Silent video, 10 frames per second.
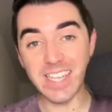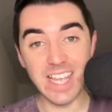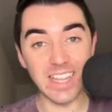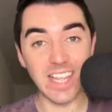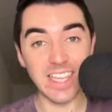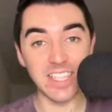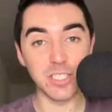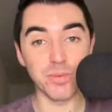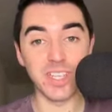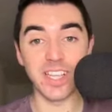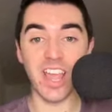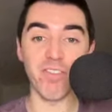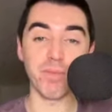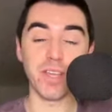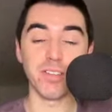deadline this week.
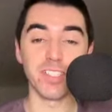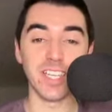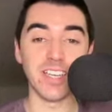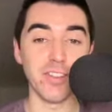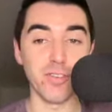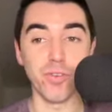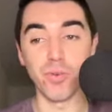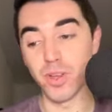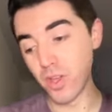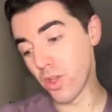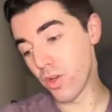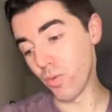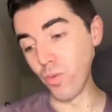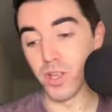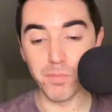FPL decided to throw
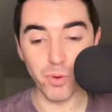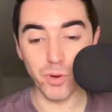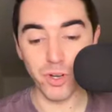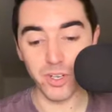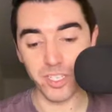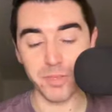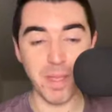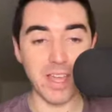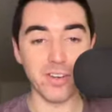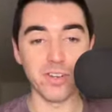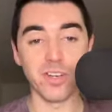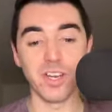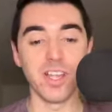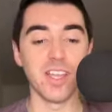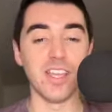one more spanner
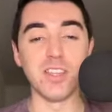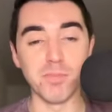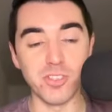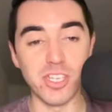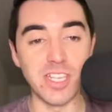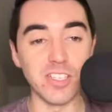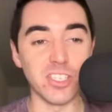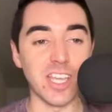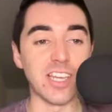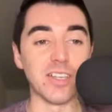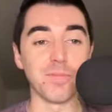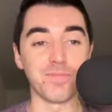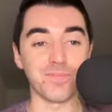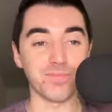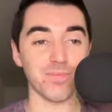in the machine, just kind of
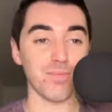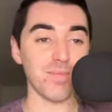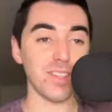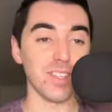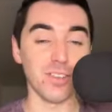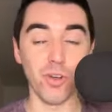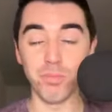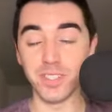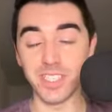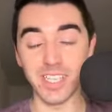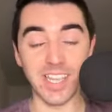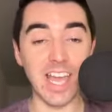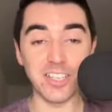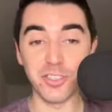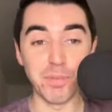hoping to
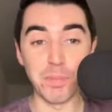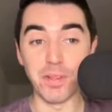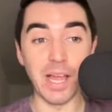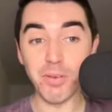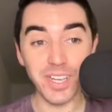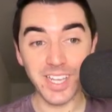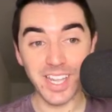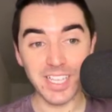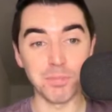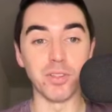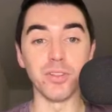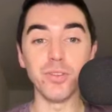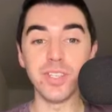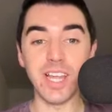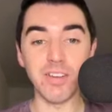catch some people out, I guess. But
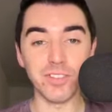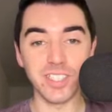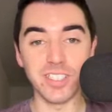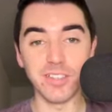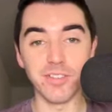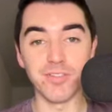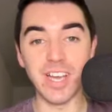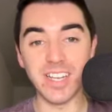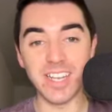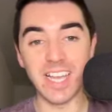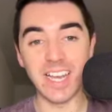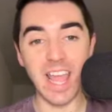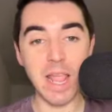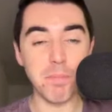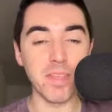Luton Everton Friday night,
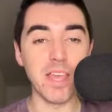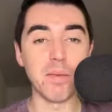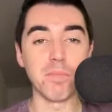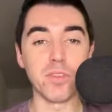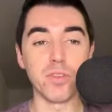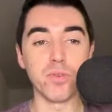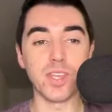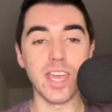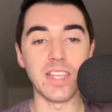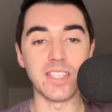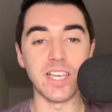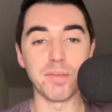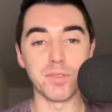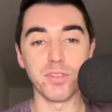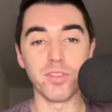8 p.m. UK
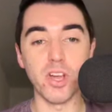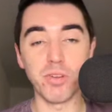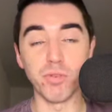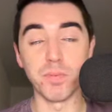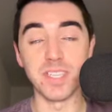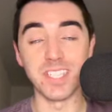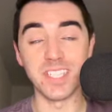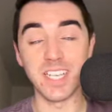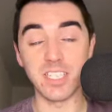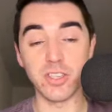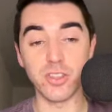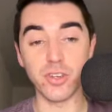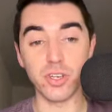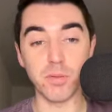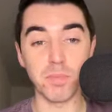time. So the lock will be
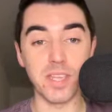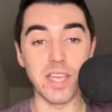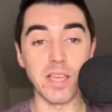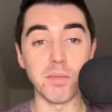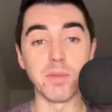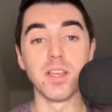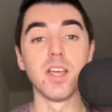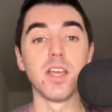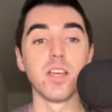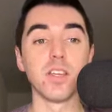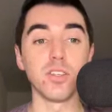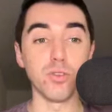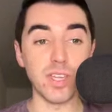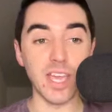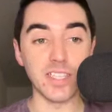6:30 p.m.
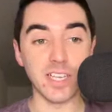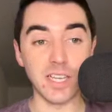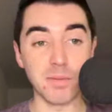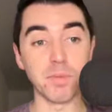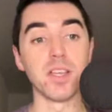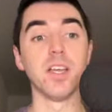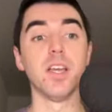UK time.